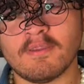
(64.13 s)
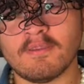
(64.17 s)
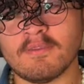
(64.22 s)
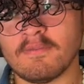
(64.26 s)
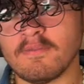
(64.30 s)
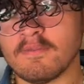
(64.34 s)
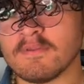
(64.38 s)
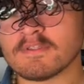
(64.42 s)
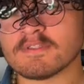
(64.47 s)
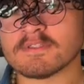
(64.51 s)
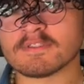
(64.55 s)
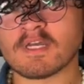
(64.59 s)

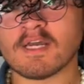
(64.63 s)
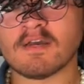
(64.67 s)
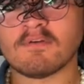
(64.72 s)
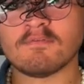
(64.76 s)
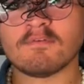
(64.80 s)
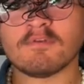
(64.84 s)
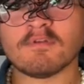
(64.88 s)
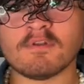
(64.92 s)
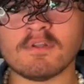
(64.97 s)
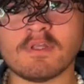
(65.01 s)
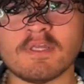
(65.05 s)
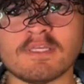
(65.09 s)
This
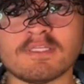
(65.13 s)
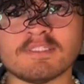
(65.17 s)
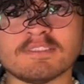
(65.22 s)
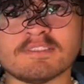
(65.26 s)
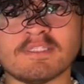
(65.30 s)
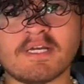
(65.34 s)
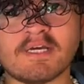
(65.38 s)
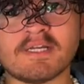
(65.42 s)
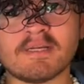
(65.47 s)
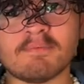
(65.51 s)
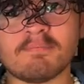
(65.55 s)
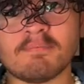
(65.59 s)
novel is
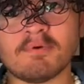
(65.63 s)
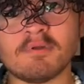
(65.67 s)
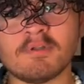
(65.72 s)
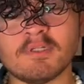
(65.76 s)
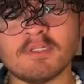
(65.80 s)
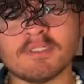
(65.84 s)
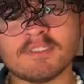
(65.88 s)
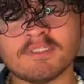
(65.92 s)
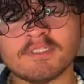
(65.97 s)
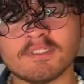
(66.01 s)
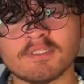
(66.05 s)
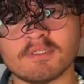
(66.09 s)
not a
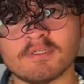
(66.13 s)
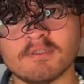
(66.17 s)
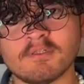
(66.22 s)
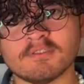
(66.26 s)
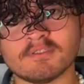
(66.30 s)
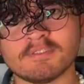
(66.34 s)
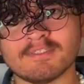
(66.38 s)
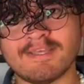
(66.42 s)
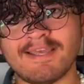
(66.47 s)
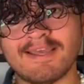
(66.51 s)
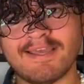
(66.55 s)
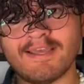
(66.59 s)
political
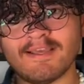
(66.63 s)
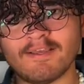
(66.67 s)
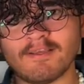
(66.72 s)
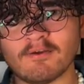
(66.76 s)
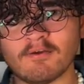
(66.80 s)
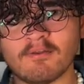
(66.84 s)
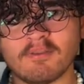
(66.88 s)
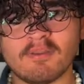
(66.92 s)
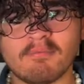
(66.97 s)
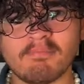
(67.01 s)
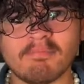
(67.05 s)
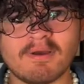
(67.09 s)
take
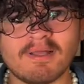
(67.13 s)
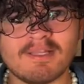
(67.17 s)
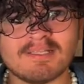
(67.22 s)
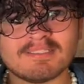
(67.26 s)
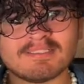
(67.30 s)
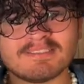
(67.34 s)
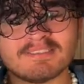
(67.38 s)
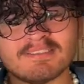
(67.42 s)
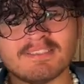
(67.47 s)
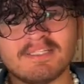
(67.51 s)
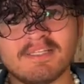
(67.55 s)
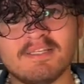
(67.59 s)
on the
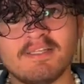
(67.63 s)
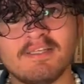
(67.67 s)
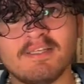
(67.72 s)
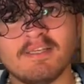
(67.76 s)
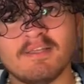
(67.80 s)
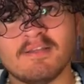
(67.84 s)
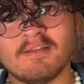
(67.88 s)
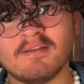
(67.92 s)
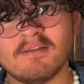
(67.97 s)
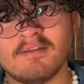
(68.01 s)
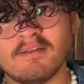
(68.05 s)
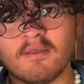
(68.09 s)

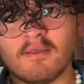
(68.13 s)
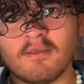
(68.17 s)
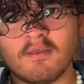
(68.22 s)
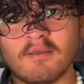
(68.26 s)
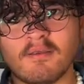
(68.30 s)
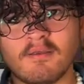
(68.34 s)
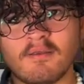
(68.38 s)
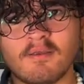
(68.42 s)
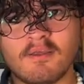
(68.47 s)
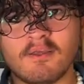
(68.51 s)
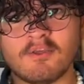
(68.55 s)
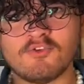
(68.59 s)
Palestinian
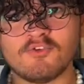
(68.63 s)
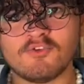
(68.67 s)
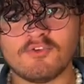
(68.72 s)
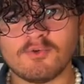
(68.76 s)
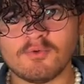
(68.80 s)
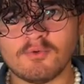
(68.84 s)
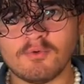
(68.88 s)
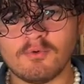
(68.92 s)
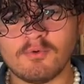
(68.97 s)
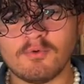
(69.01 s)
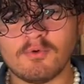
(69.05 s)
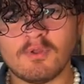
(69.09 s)

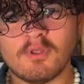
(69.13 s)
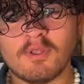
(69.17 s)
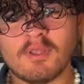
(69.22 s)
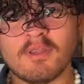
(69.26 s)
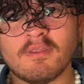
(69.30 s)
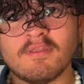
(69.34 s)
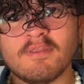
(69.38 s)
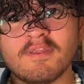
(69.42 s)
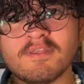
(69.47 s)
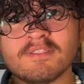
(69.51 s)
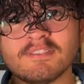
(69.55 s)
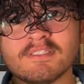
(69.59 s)

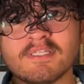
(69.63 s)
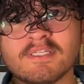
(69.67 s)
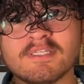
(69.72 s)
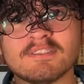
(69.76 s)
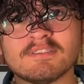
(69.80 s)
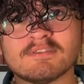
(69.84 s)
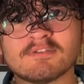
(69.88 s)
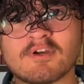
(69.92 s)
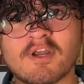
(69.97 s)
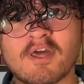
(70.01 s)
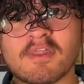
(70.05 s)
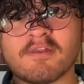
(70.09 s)
issue. This
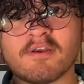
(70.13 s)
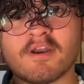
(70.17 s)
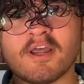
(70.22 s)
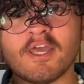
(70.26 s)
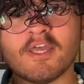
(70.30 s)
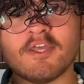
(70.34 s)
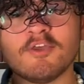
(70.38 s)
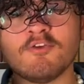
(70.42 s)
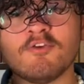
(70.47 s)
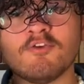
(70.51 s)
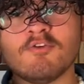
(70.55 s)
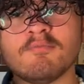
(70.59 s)
is rather a
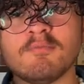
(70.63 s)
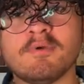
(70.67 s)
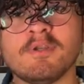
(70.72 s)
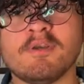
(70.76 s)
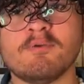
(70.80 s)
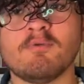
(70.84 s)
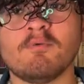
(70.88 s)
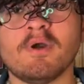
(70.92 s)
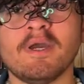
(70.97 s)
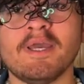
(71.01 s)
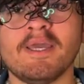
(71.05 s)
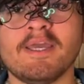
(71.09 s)

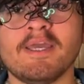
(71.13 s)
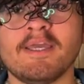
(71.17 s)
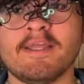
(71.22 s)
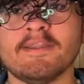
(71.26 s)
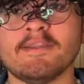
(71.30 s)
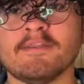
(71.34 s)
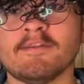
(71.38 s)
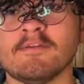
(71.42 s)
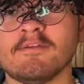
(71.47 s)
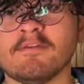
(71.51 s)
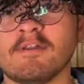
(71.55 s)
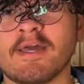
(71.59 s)
human way
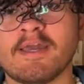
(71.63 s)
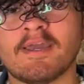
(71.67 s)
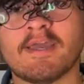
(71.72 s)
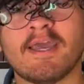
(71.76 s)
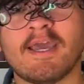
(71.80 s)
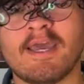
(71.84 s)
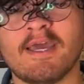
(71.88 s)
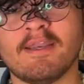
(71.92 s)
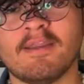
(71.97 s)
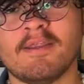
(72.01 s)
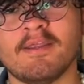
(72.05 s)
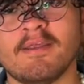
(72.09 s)
to look
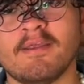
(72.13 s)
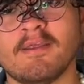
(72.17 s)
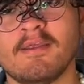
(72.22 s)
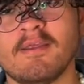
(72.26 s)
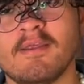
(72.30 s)
at it.